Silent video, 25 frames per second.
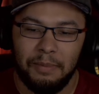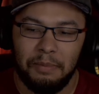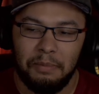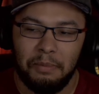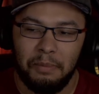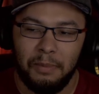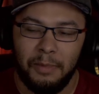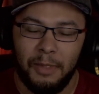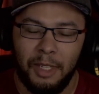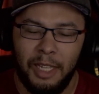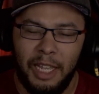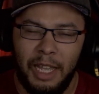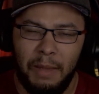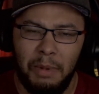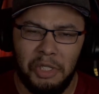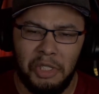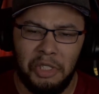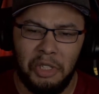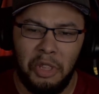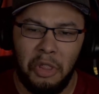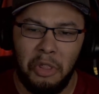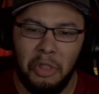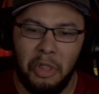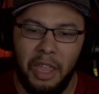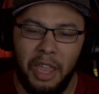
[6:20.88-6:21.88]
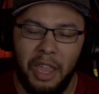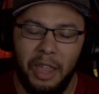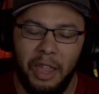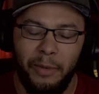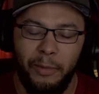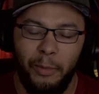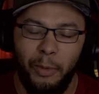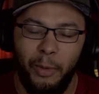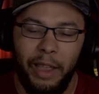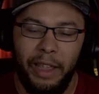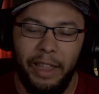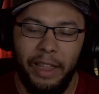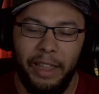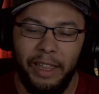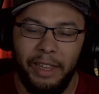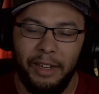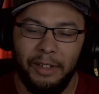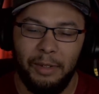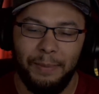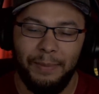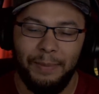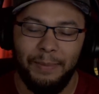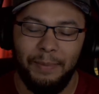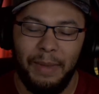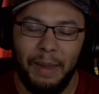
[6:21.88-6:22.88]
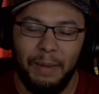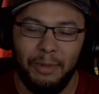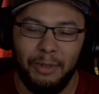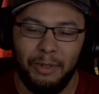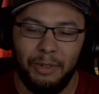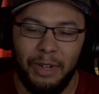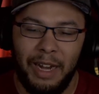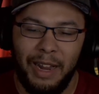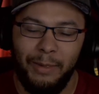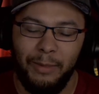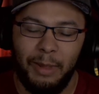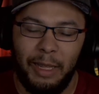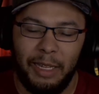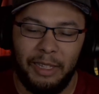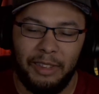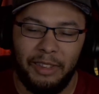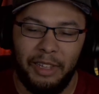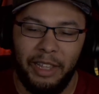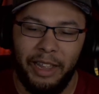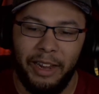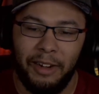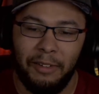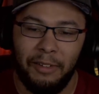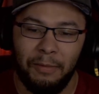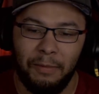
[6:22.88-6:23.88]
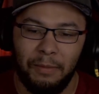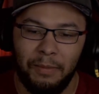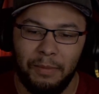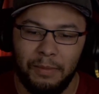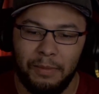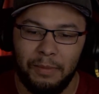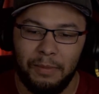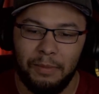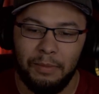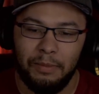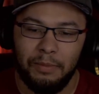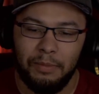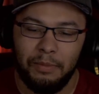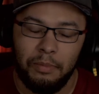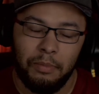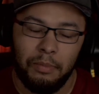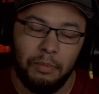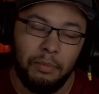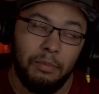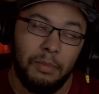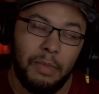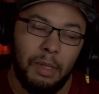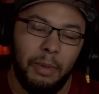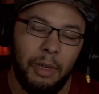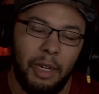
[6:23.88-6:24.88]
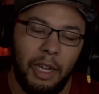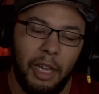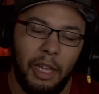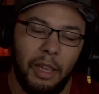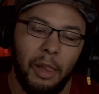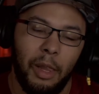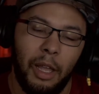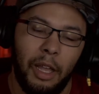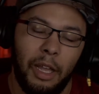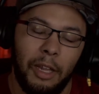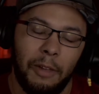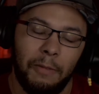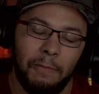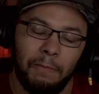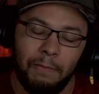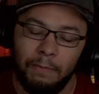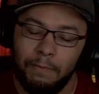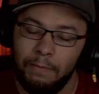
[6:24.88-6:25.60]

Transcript: How much does Ed weigh to be able to grab like that? Probably not a lot.